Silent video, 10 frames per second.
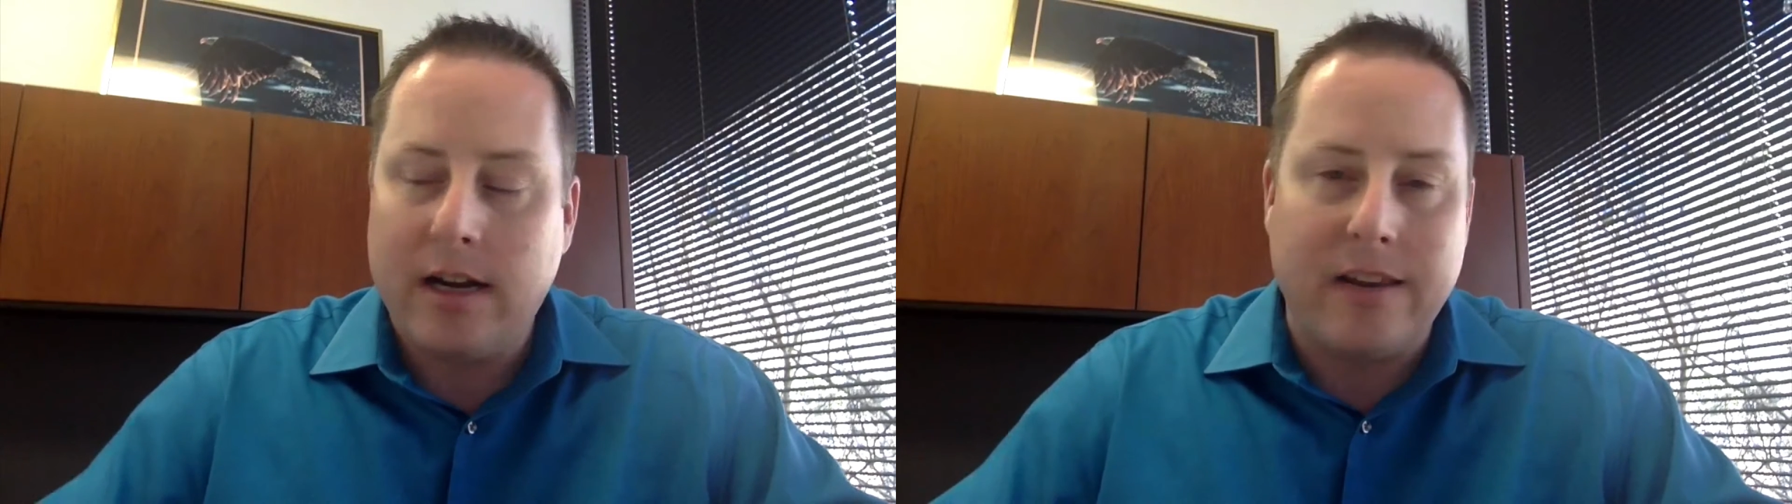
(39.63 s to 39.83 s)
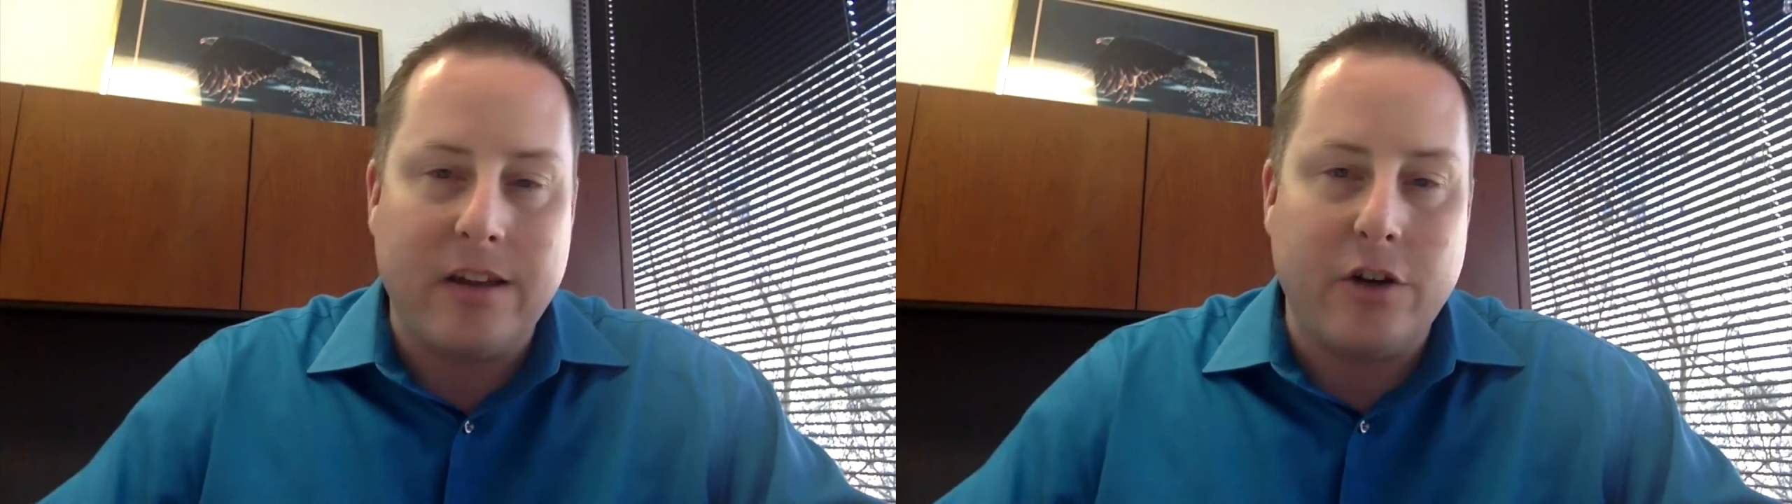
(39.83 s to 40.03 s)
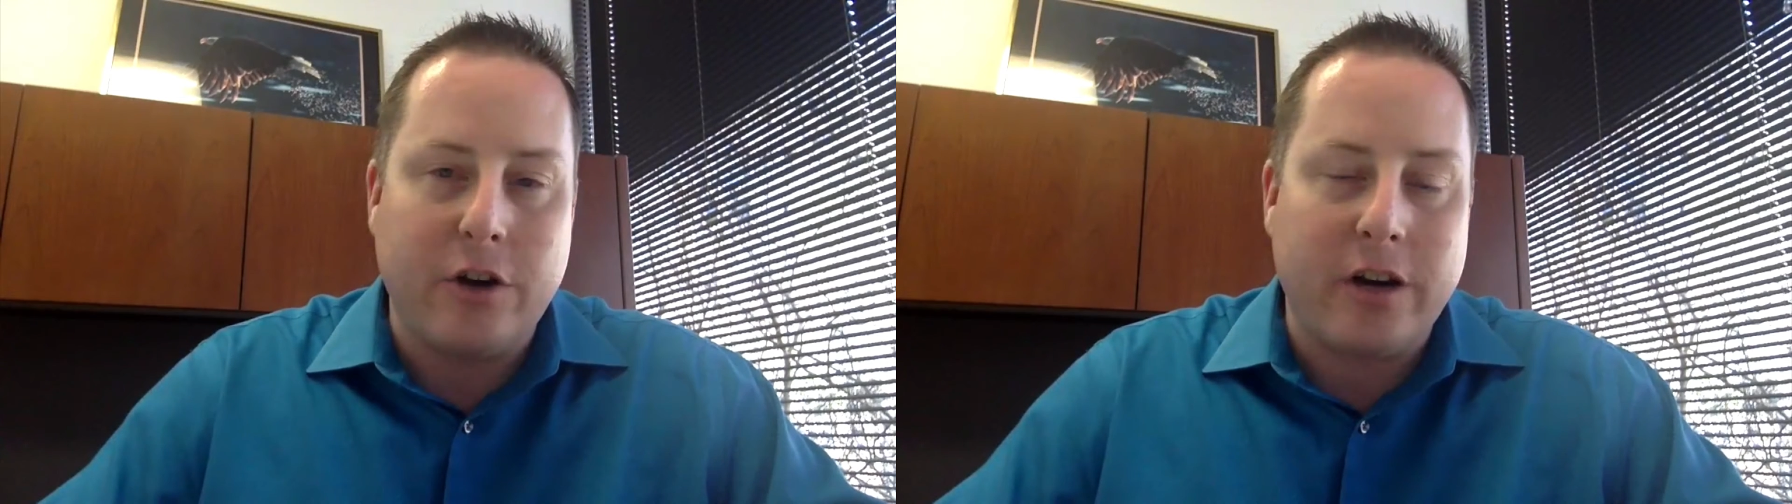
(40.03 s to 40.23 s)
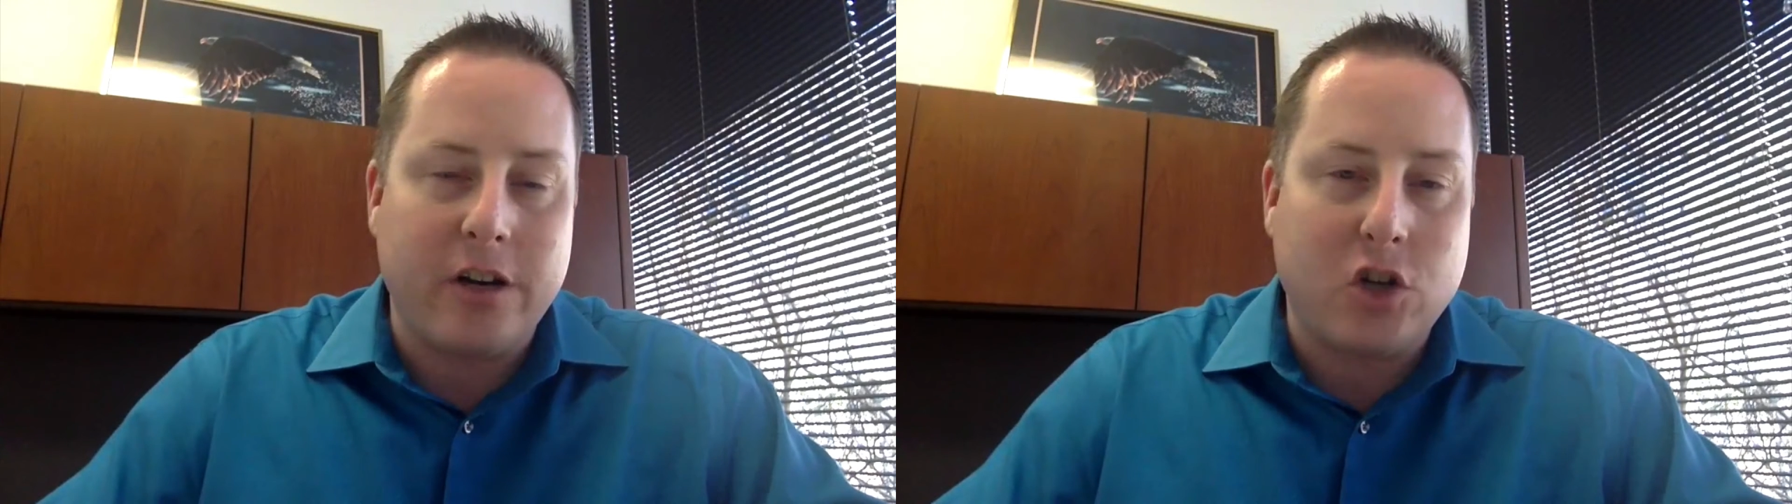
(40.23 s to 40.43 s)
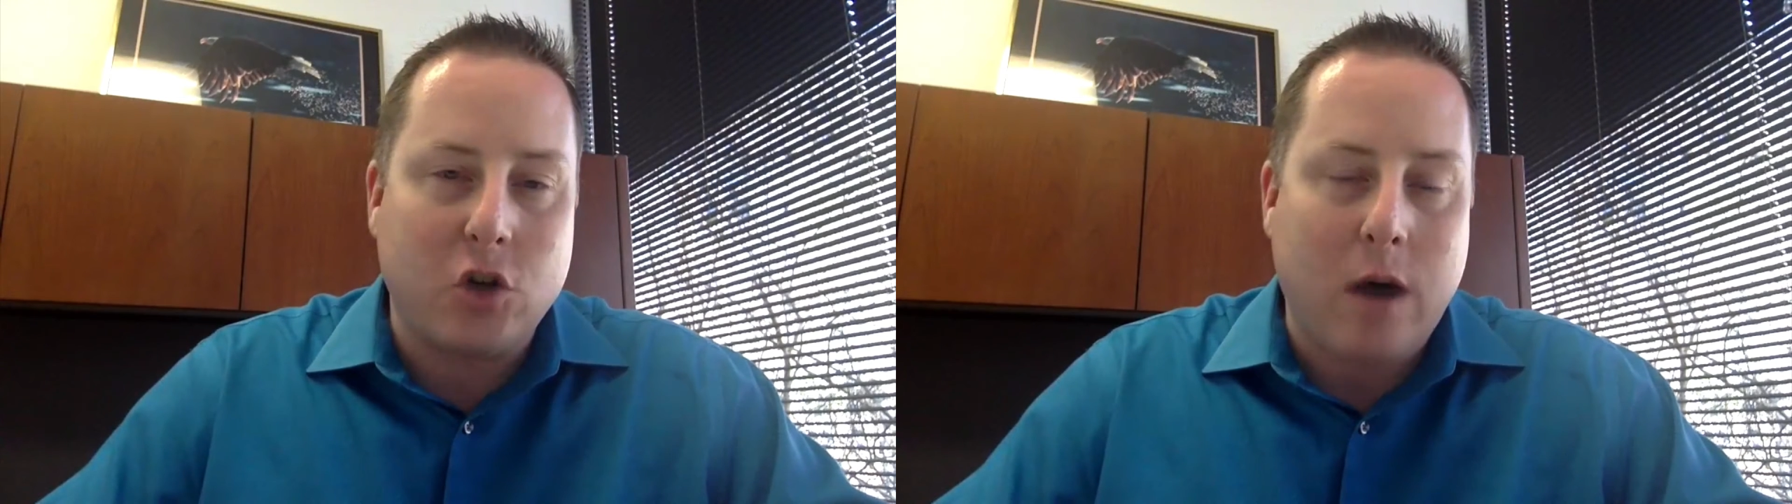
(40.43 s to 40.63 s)
and then you're going to
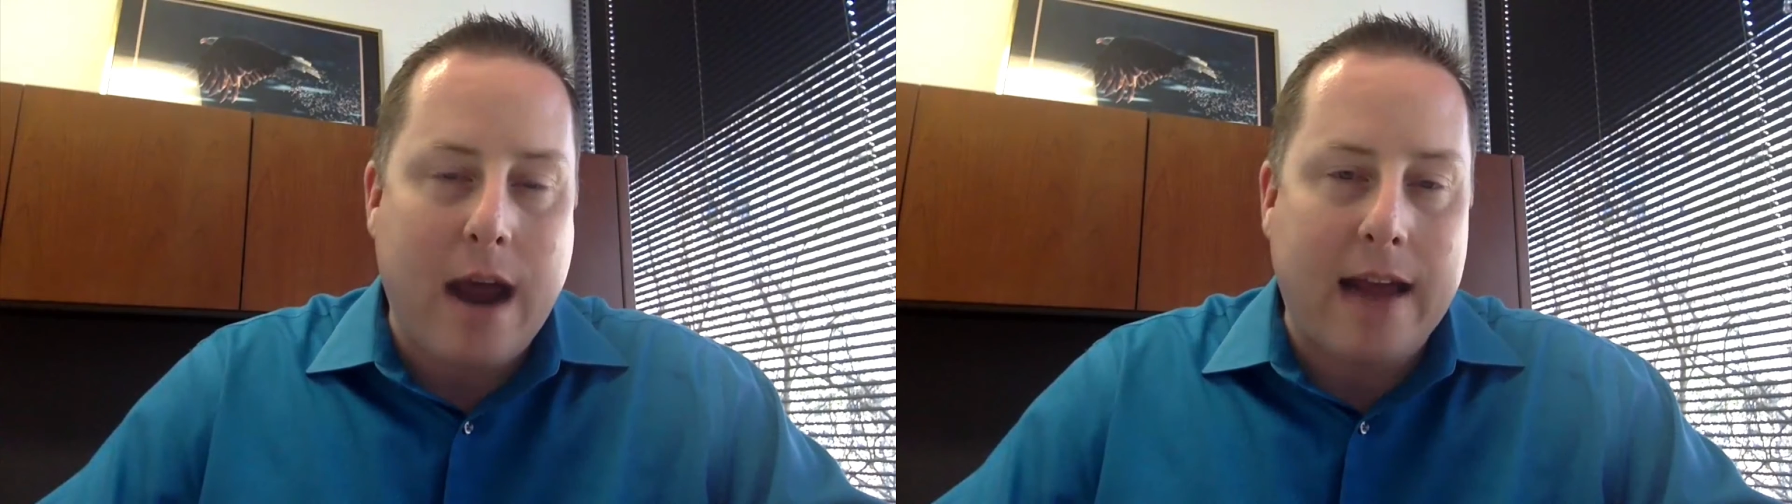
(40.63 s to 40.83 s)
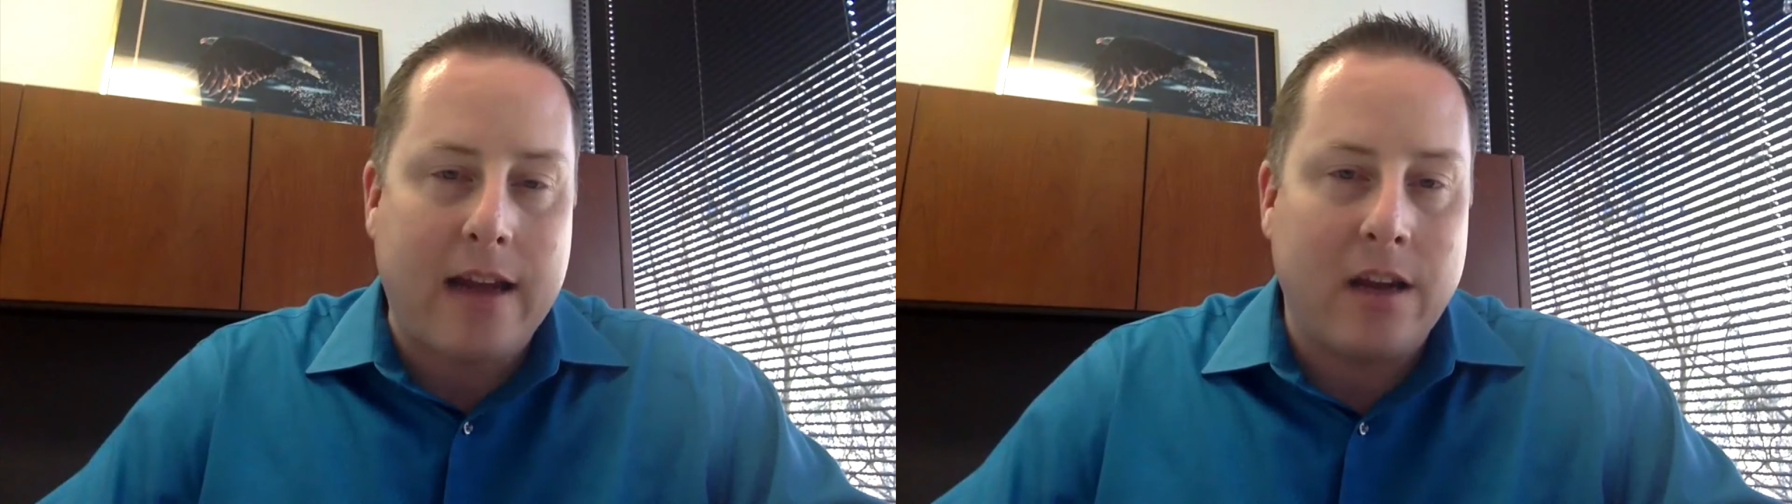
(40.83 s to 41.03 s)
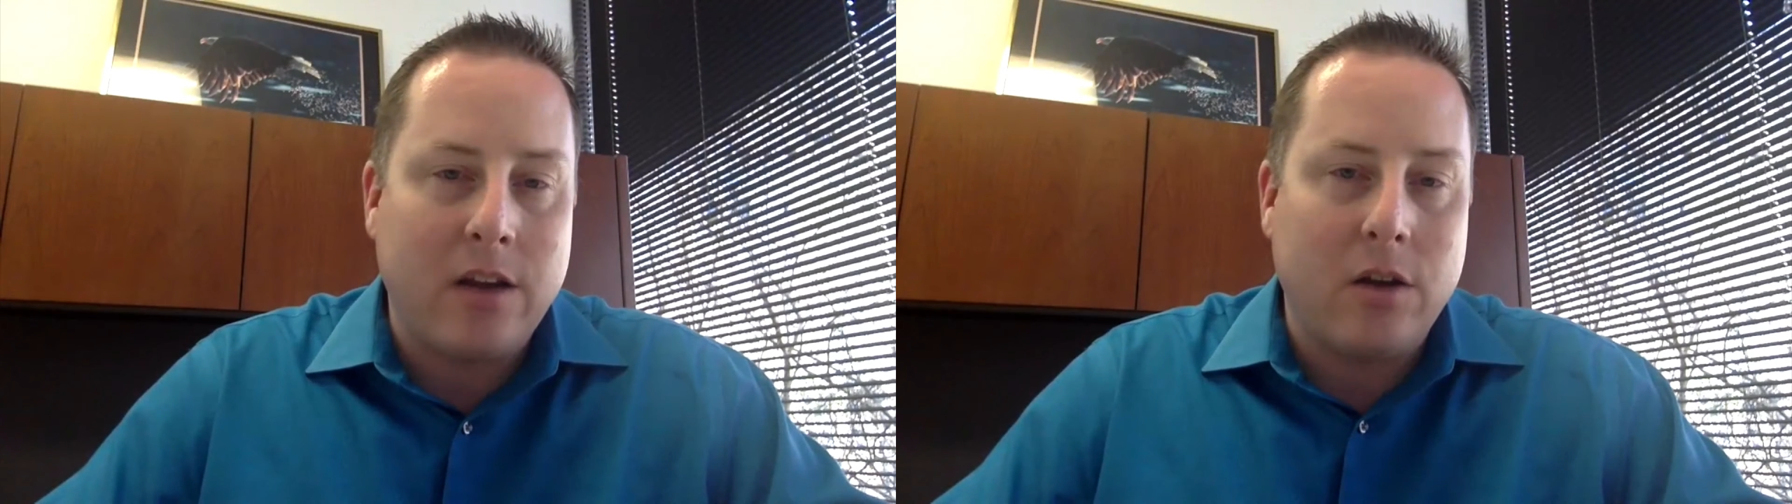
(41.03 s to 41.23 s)
track